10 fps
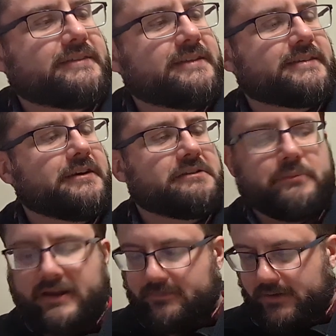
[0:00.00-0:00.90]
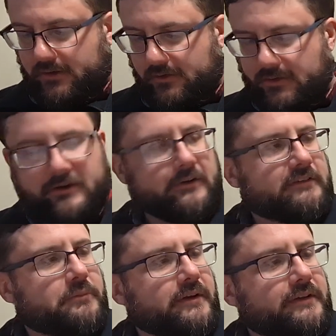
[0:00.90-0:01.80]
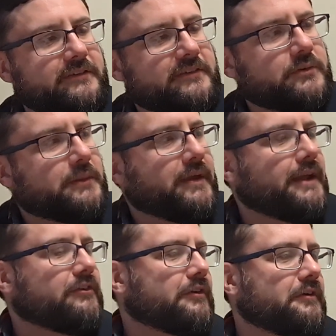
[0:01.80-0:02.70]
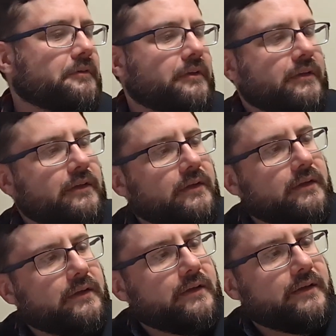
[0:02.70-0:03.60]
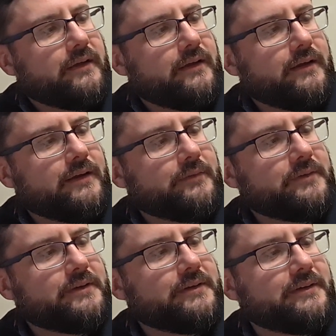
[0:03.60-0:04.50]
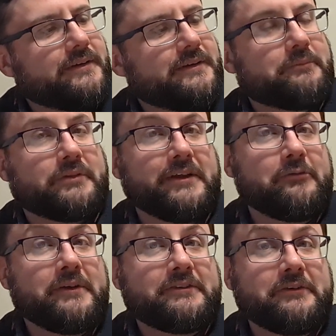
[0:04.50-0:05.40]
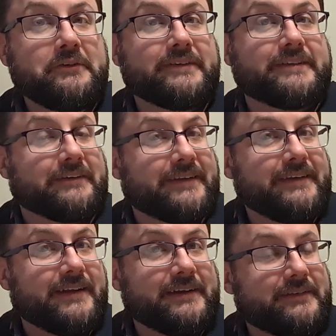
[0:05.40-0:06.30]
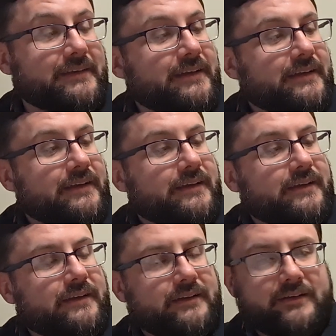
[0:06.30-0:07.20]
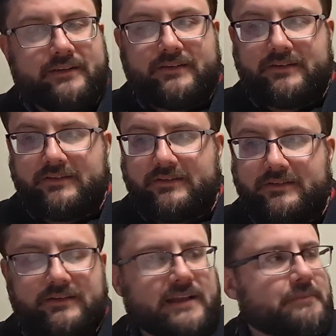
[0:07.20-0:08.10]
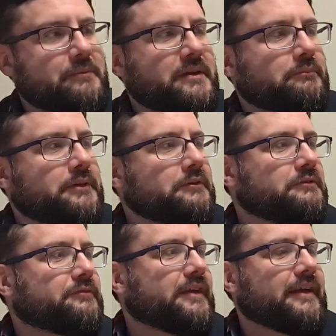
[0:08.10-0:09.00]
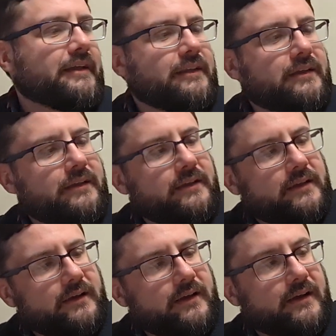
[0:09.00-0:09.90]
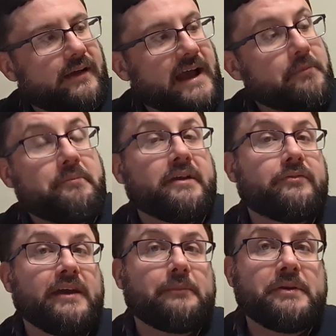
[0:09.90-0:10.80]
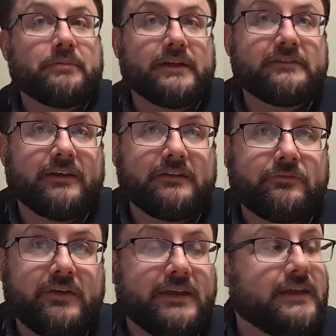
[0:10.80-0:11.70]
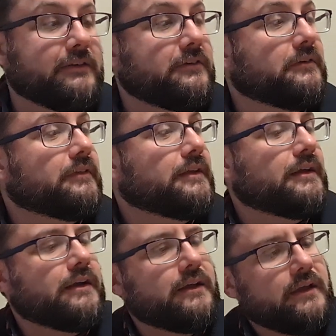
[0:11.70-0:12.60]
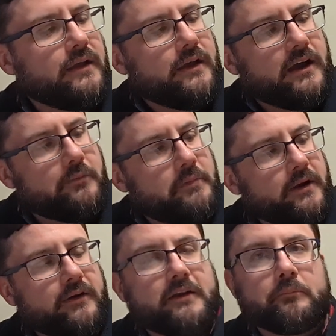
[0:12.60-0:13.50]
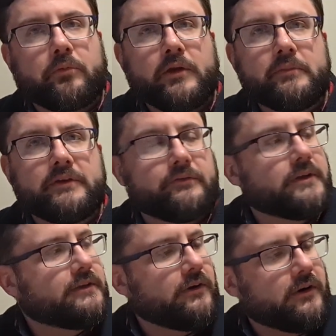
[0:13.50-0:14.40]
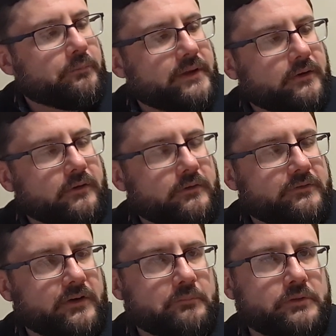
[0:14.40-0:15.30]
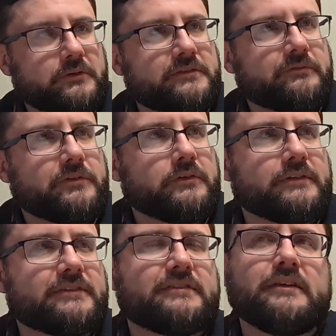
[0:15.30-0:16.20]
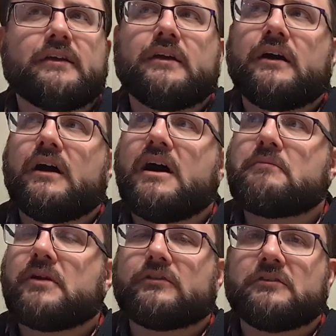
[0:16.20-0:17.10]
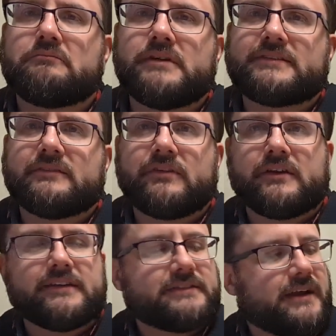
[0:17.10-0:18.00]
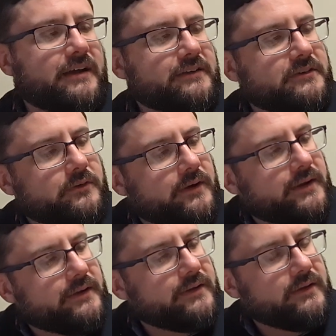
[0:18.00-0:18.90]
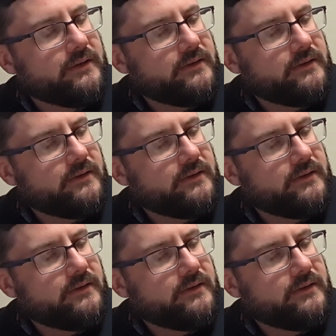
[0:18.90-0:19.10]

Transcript: this goes back to my earlier experiences with the banjo. I'm gonna play with my tunings here again. I'm a big blues fan. I'm a big fan of people like John Fahey too, the American primitive guitar picker. He's very blues influenced, but also mixing various styles around.